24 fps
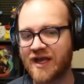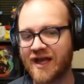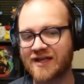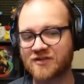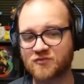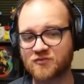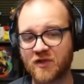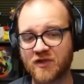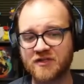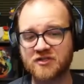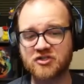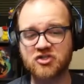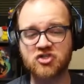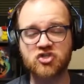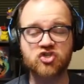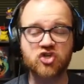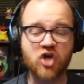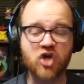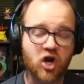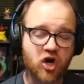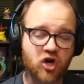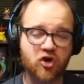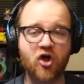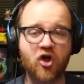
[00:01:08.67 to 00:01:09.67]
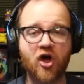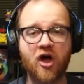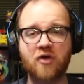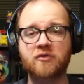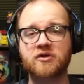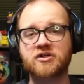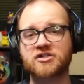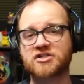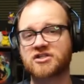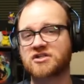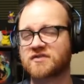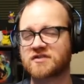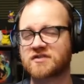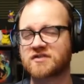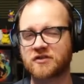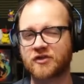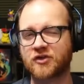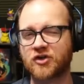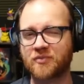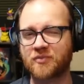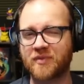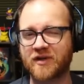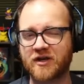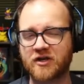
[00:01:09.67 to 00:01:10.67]
as well as Juggernaut, which give us a
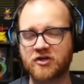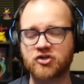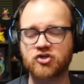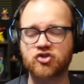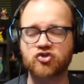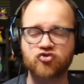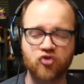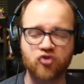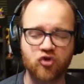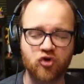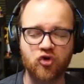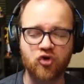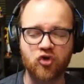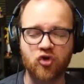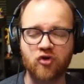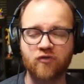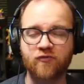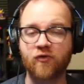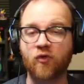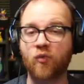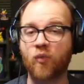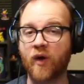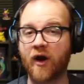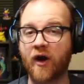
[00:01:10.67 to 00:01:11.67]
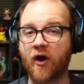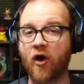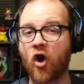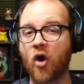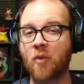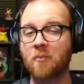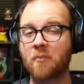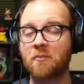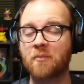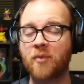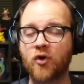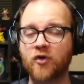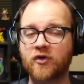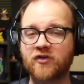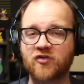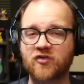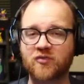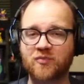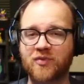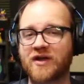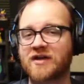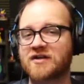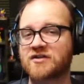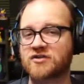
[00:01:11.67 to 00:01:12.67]
little bit control over where our
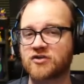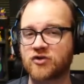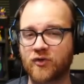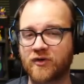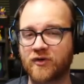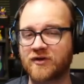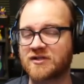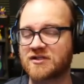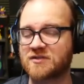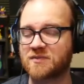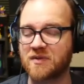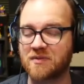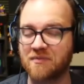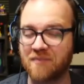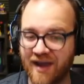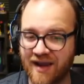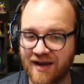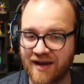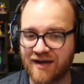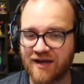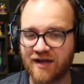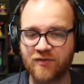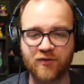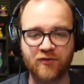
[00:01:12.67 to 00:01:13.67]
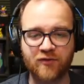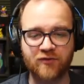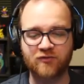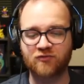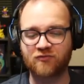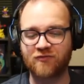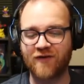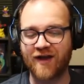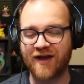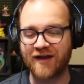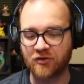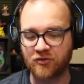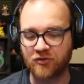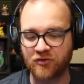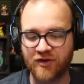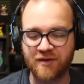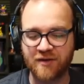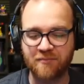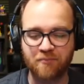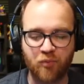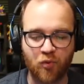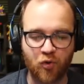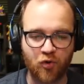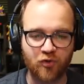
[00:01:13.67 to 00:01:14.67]
opponent's plays are going to be made in those final
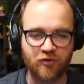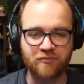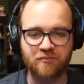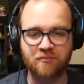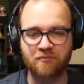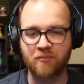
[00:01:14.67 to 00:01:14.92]
important